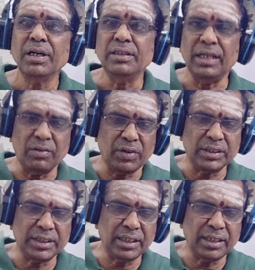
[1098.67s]
There
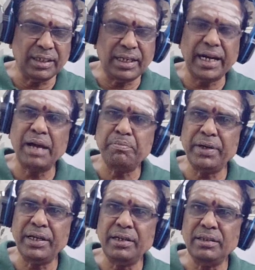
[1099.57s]
was a
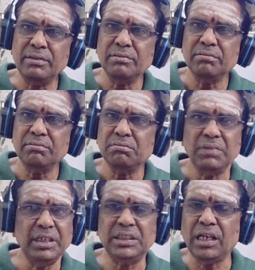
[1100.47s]
trapping,
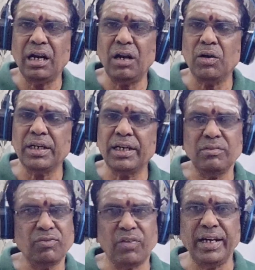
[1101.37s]

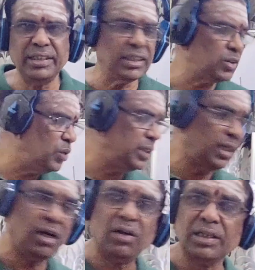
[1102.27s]
interlocking, fine, there's no
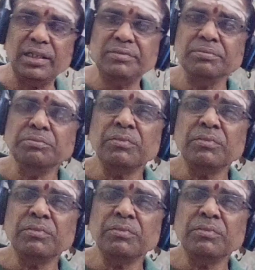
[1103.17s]
interlocking.